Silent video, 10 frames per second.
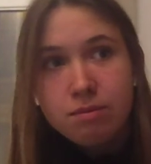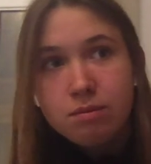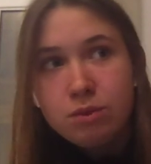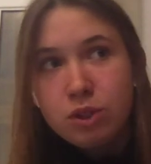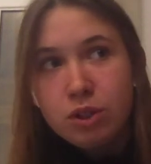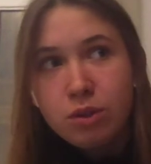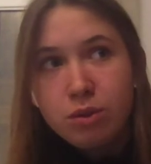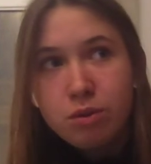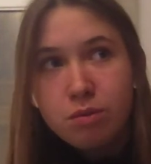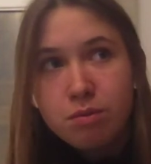
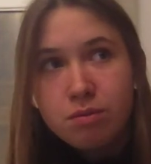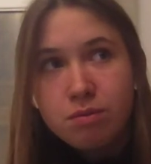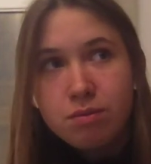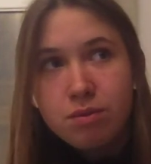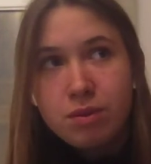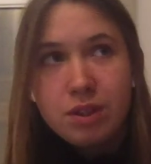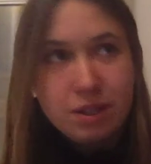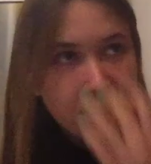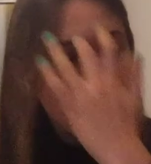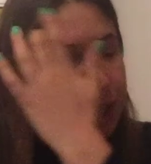So the
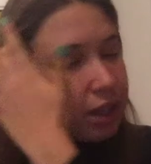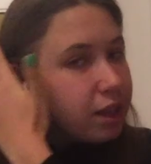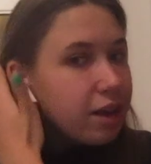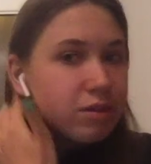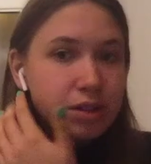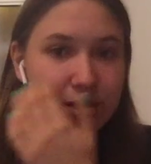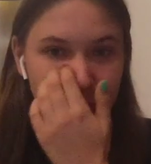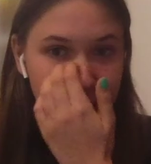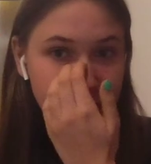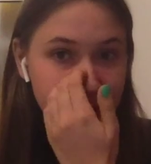starting level
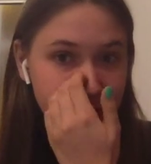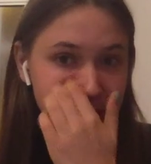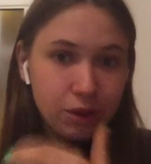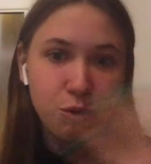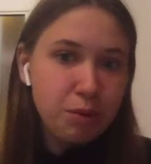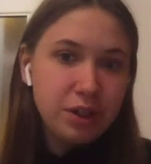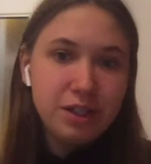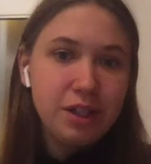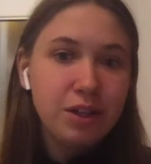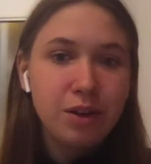somewhere in
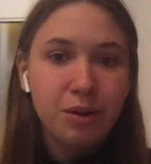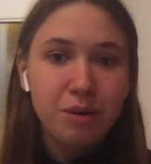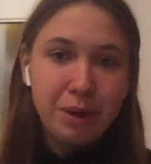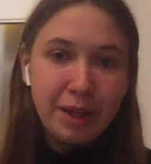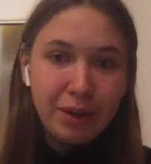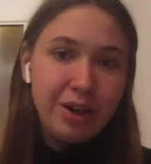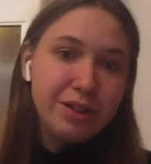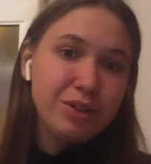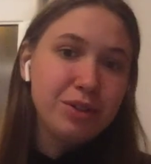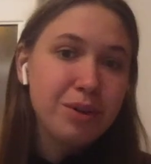Cupertino or Palo
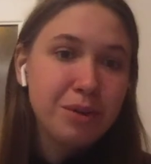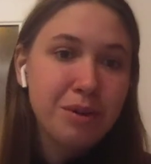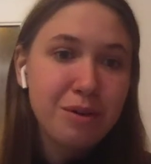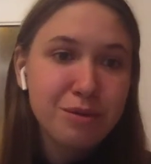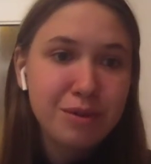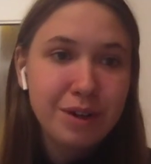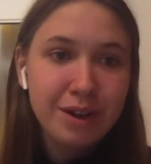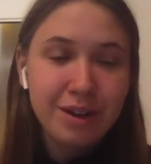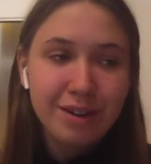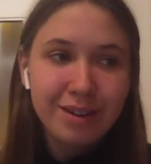Alto of
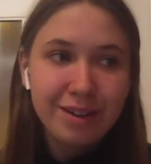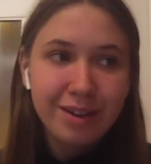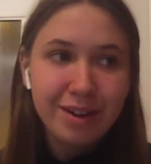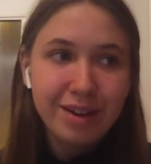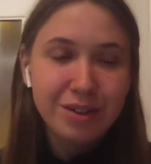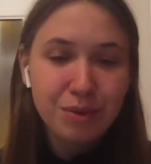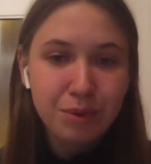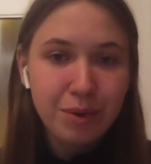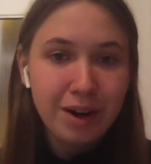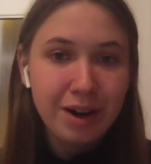a
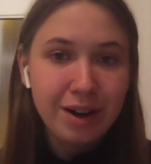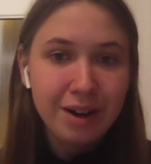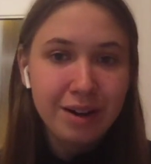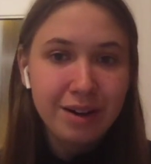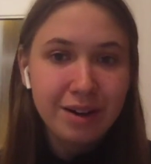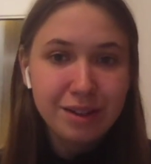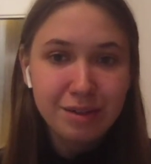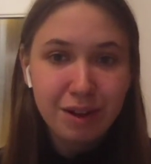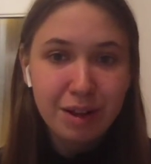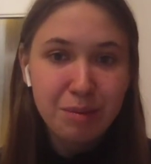software
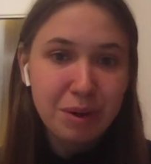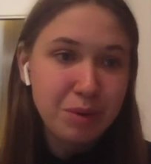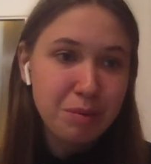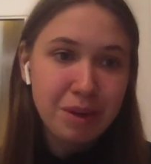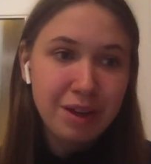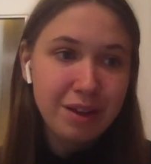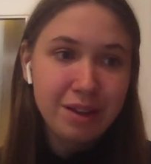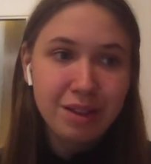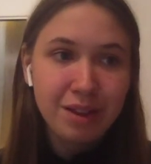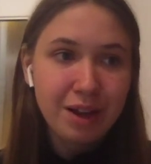developer would be
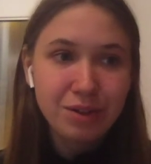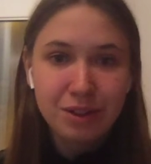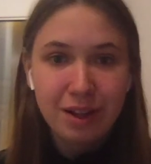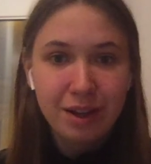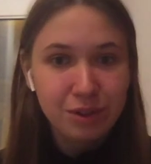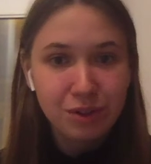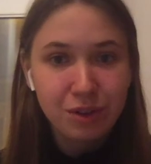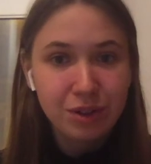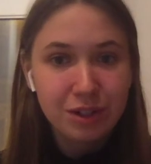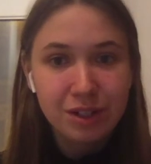
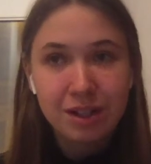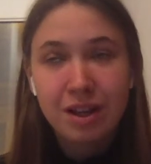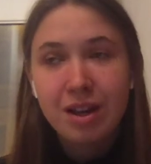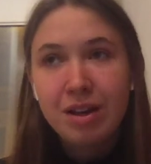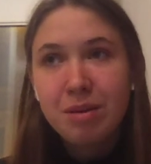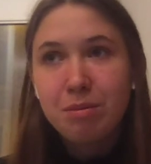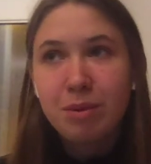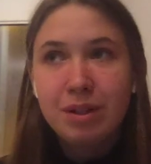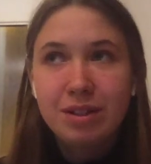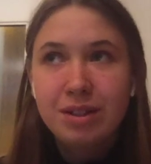$100,000,
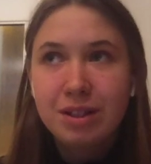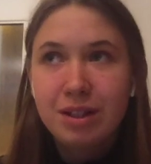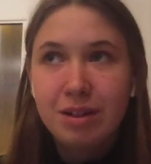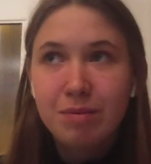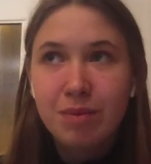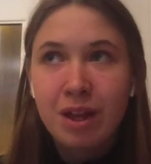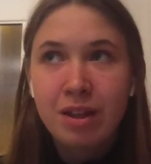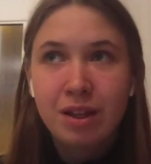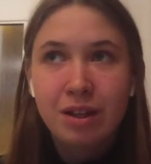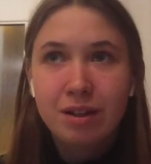but I
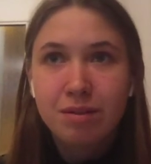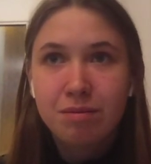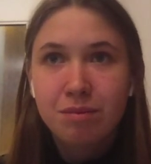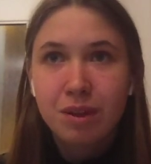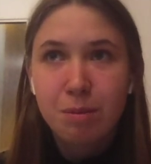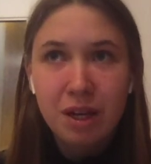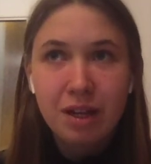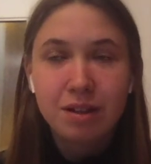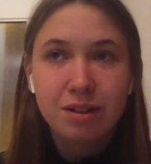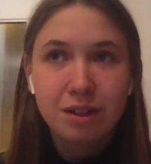think the
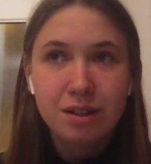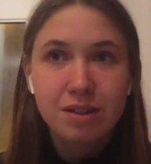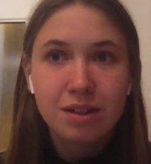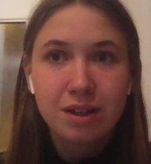median is